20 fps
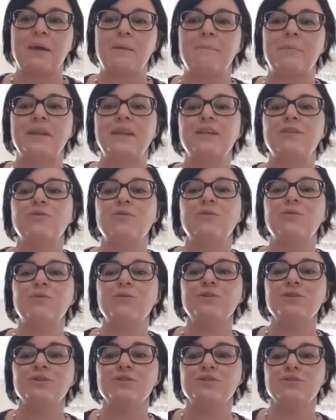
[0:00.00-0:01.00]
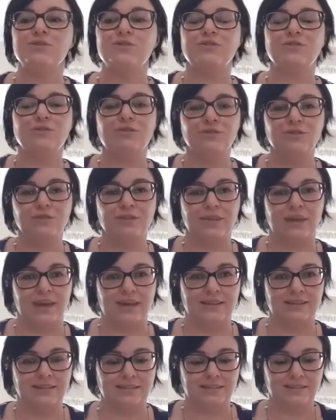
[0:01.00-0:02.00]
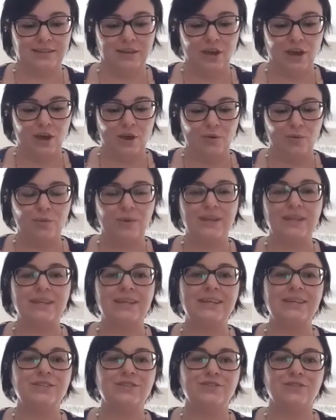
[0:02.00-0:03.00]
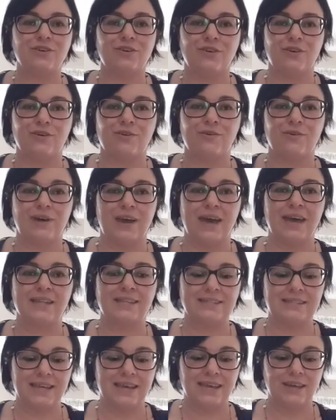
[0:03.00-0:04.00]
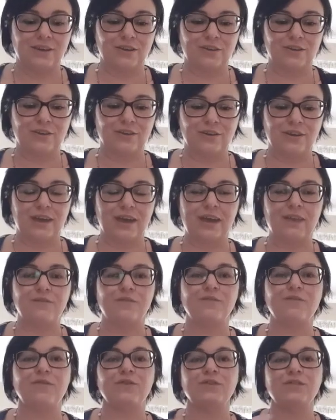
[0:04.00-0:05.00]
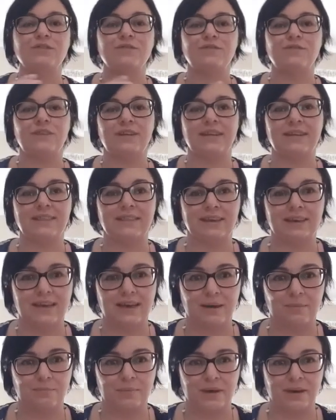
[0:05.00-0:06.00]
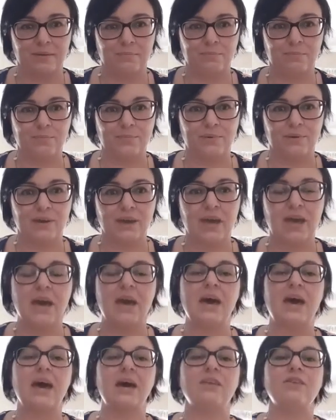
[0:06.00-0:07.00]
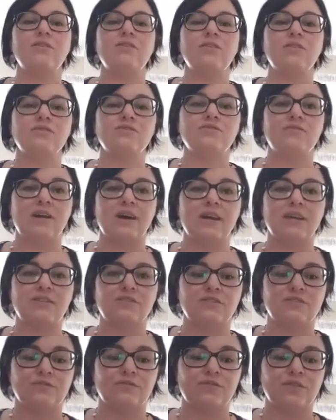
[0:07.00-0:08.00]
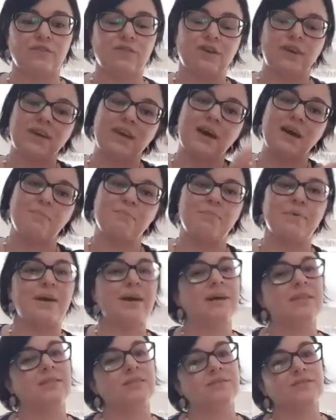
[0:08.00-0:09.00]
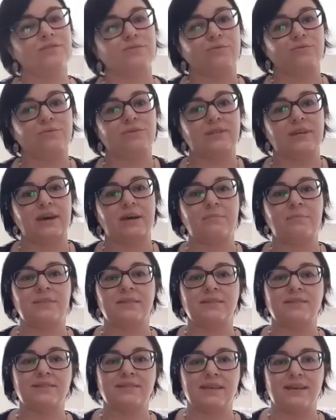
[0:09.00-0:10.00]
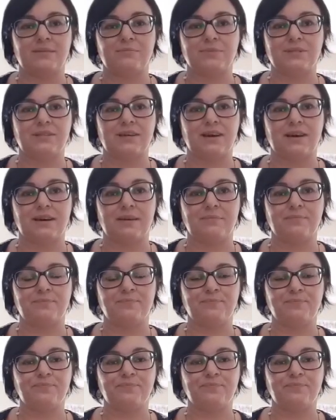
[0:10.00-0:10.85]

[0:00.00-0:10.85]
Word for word: But in order to do that, we need to go and take a look at first filling the cup up and not trying to fill the cup and the saucer up at the same time